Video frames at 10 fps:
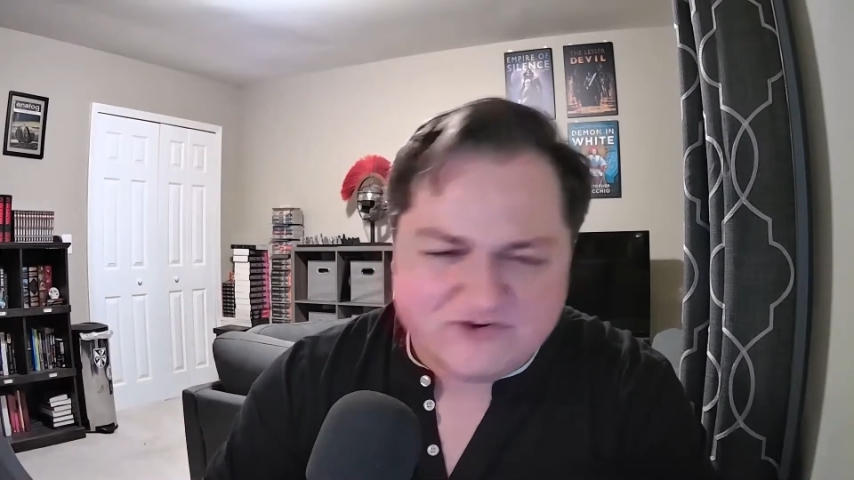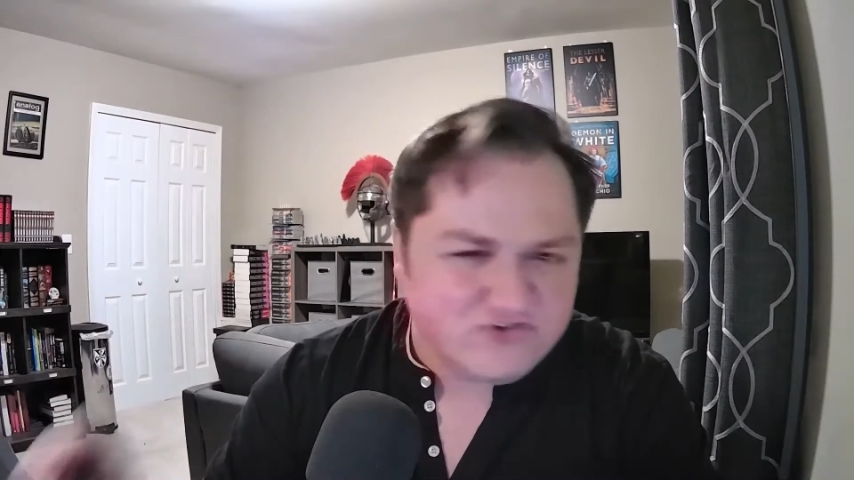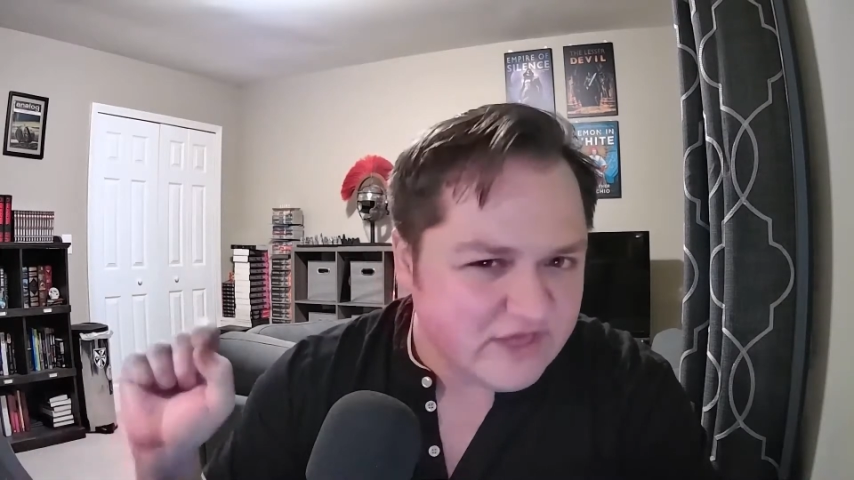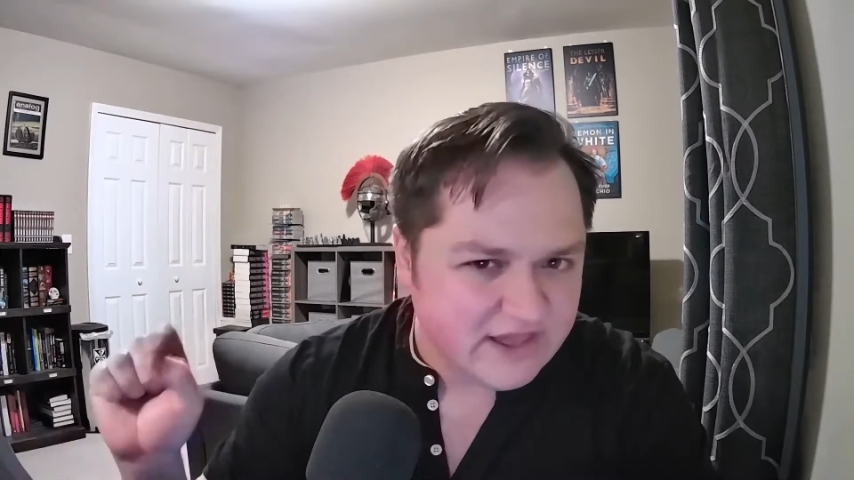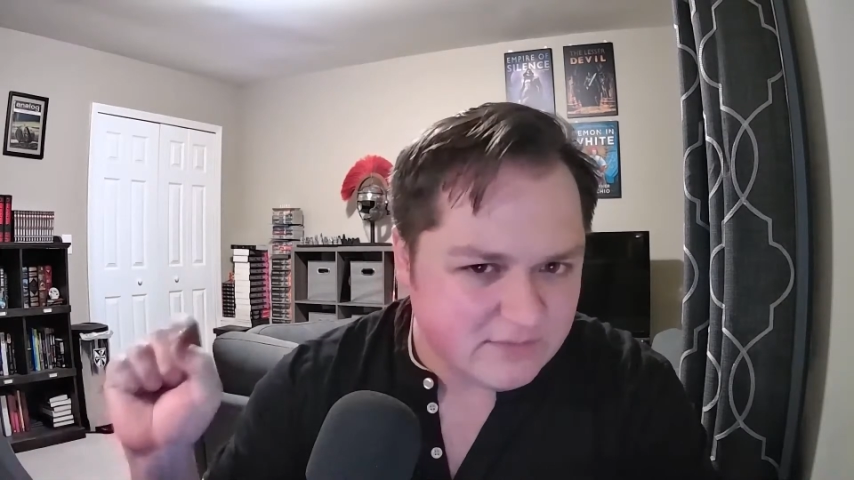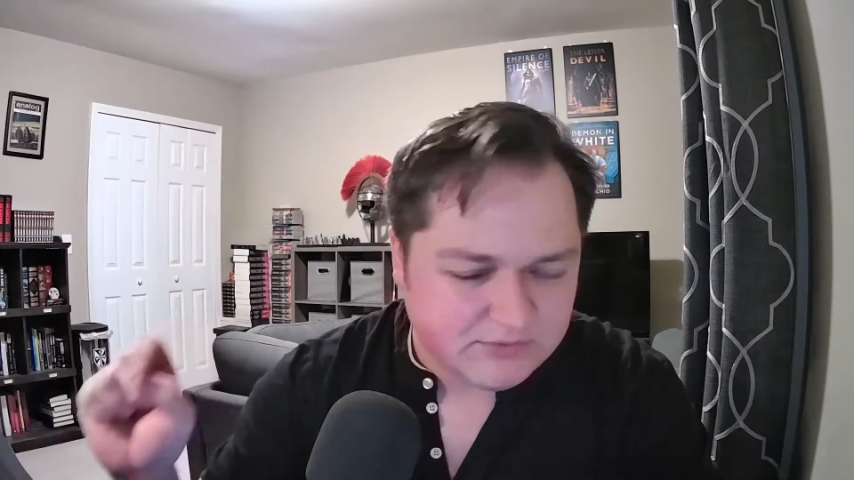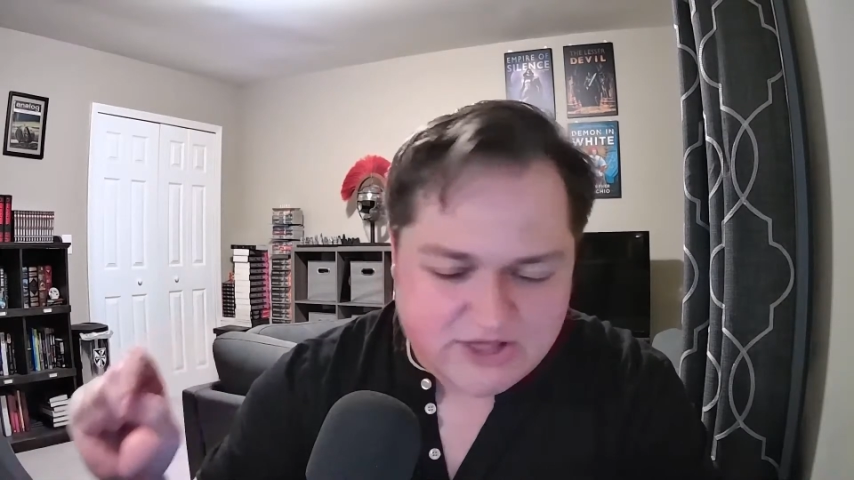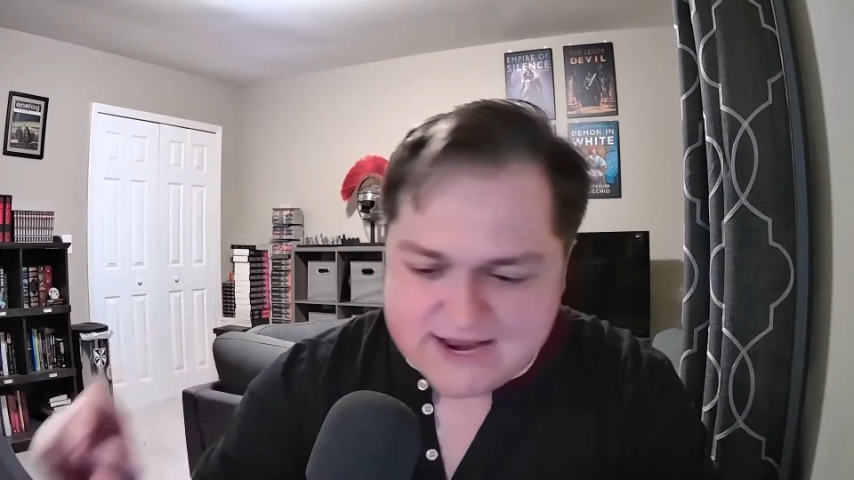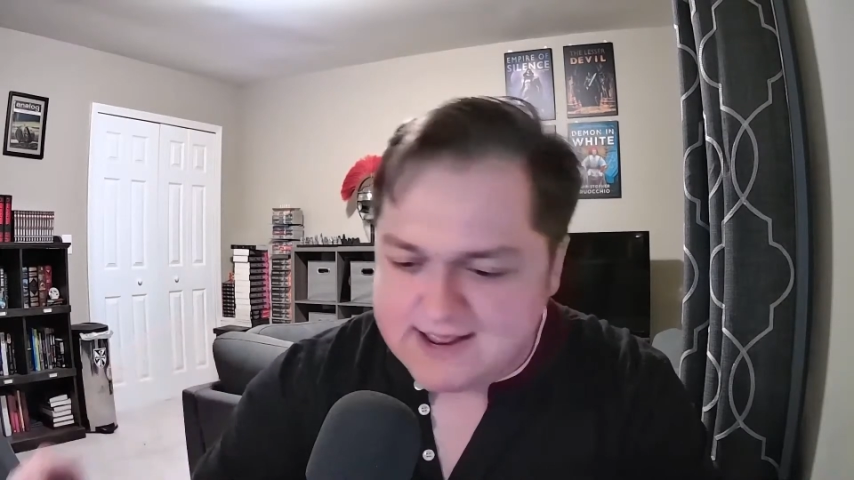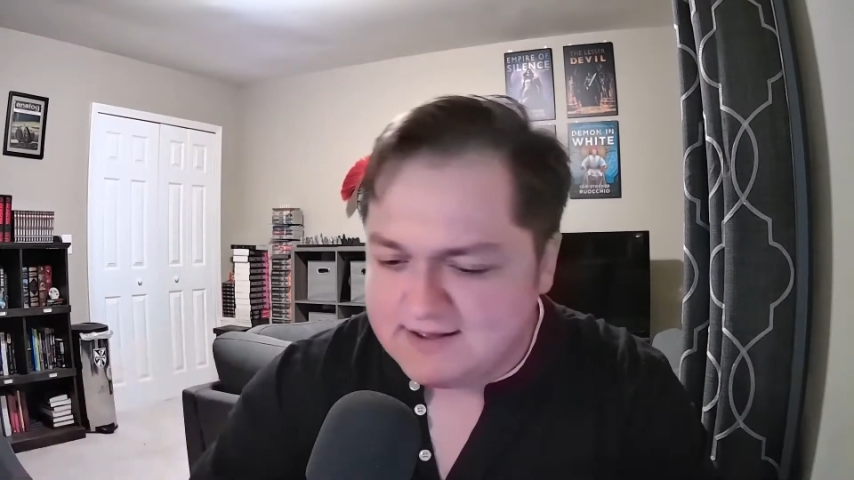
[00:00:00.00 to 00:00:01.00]
I just like
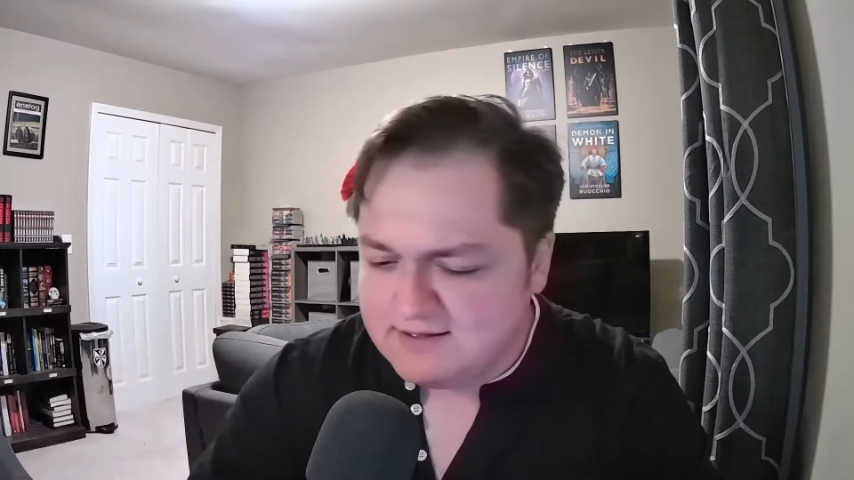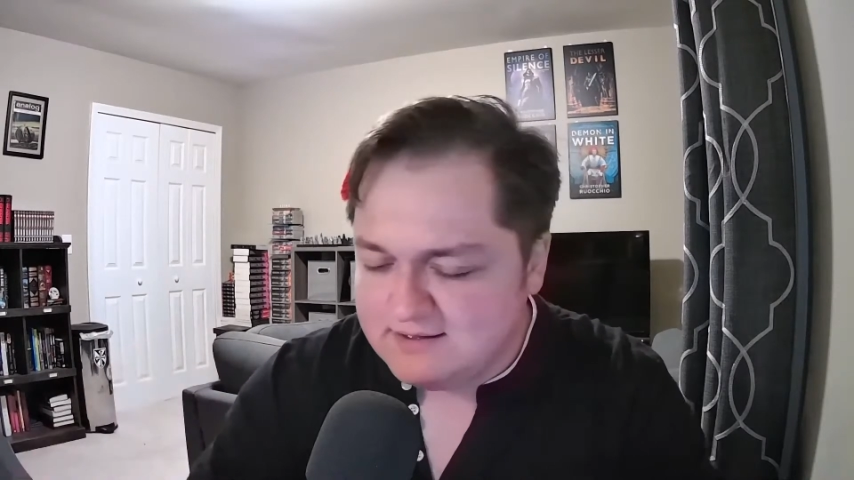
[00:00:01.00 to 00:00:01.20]
complaining.